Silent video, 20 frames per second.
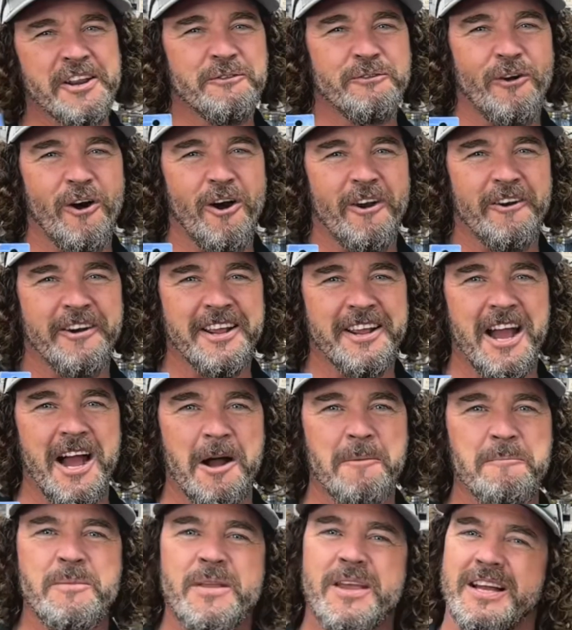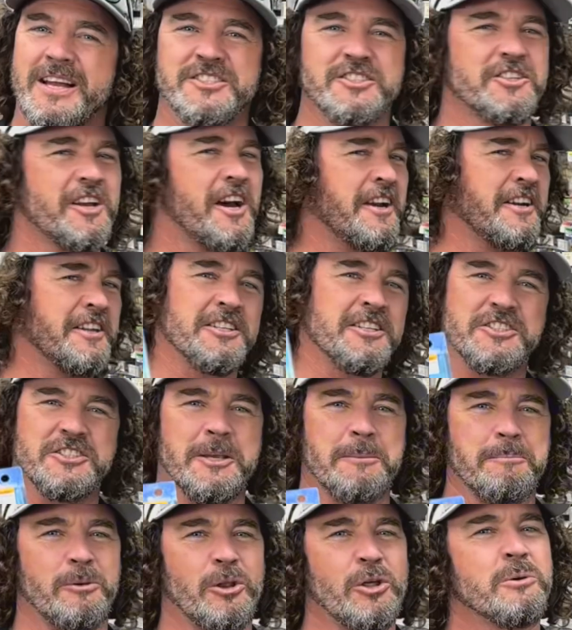firing up and starting to
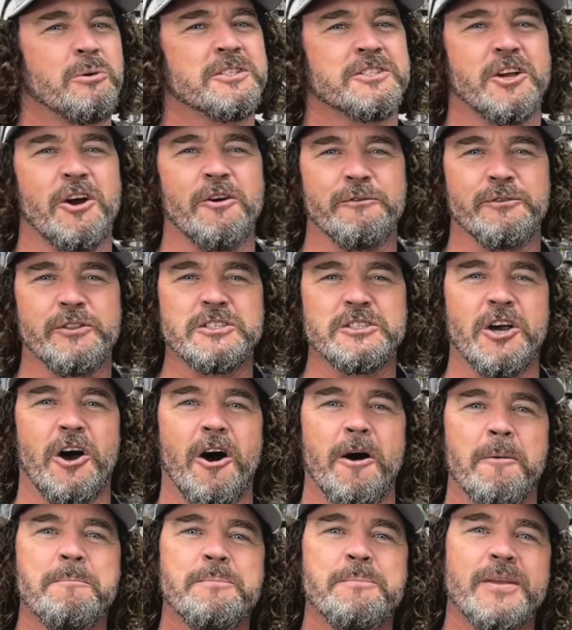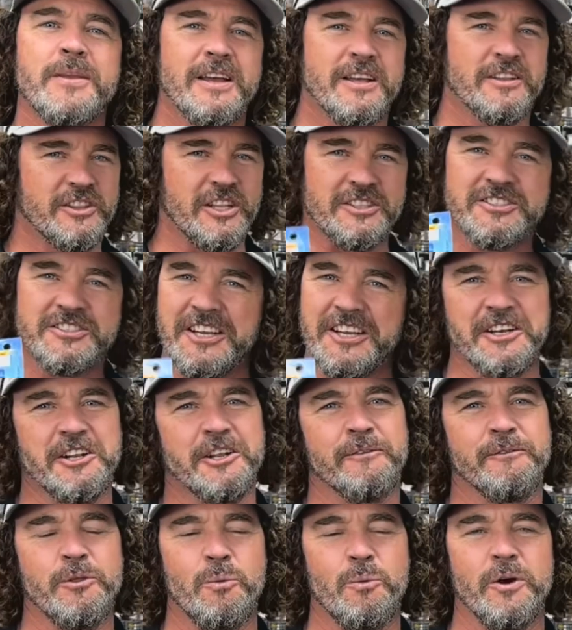sip lures off the top, the deal
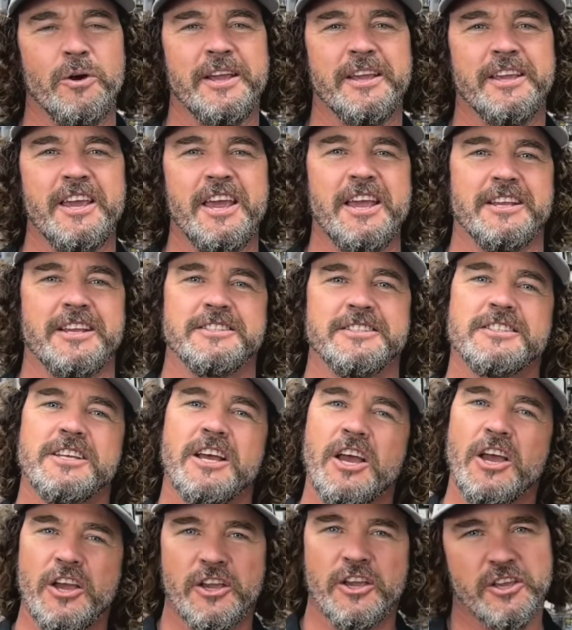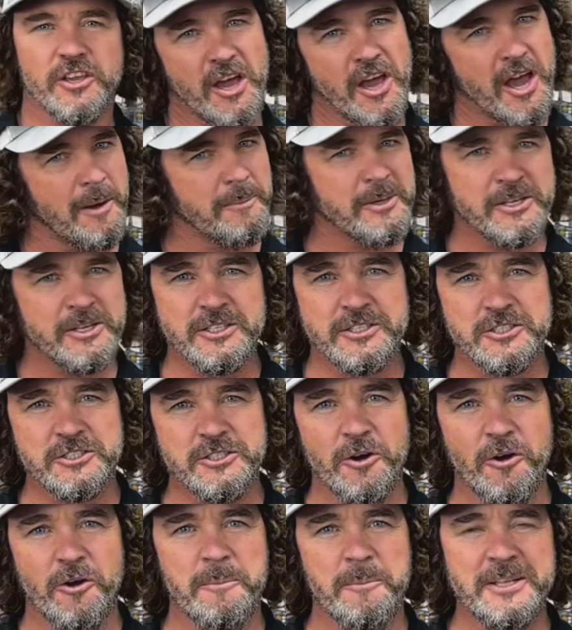of the week is come into the
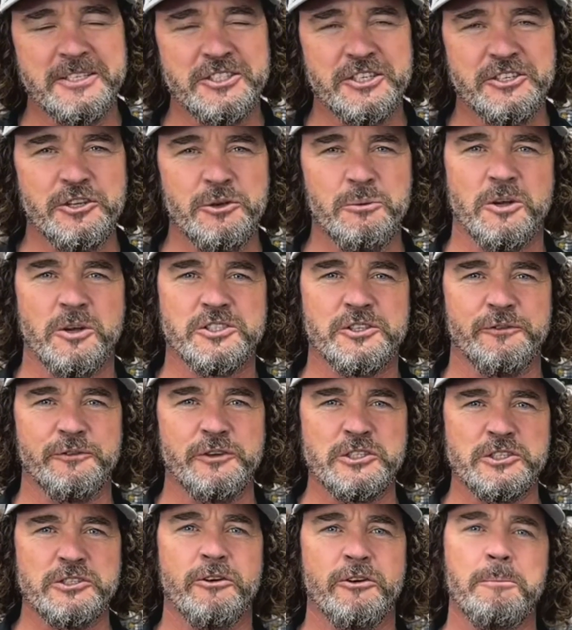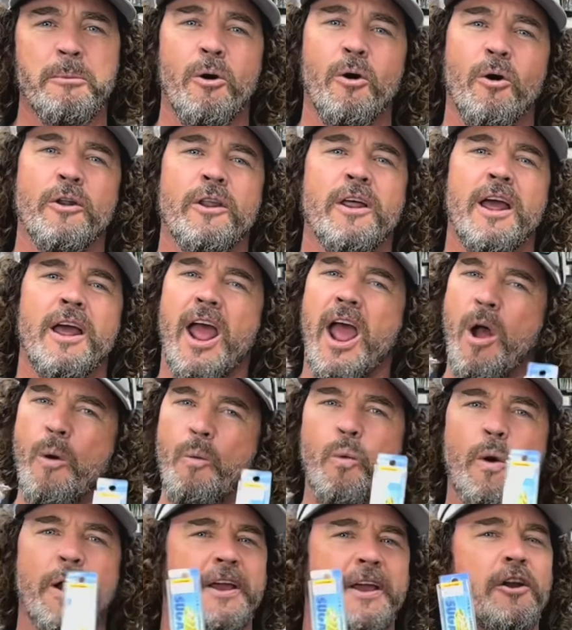store and mention you watch the fishing report, and
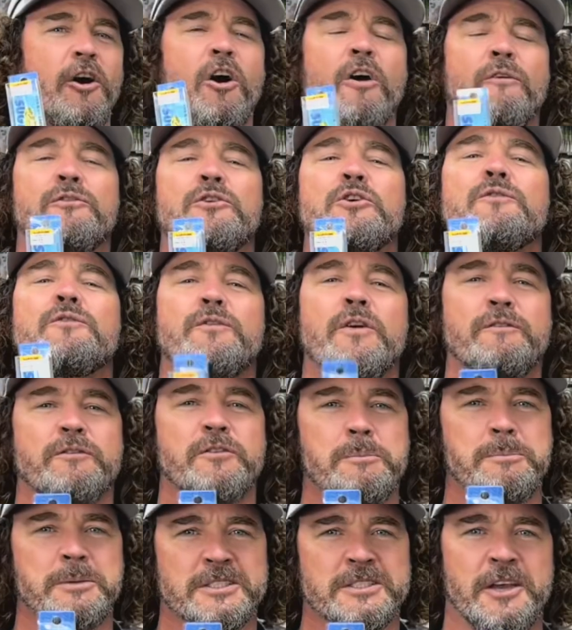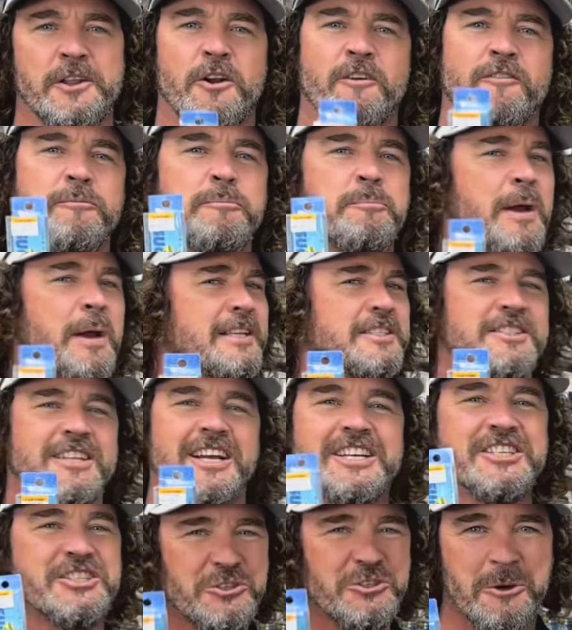we're going to offer you 50% off Bass
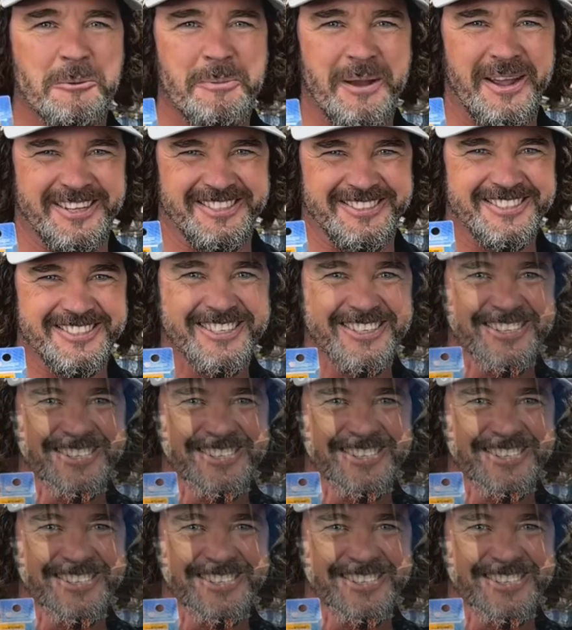Day sugar pens.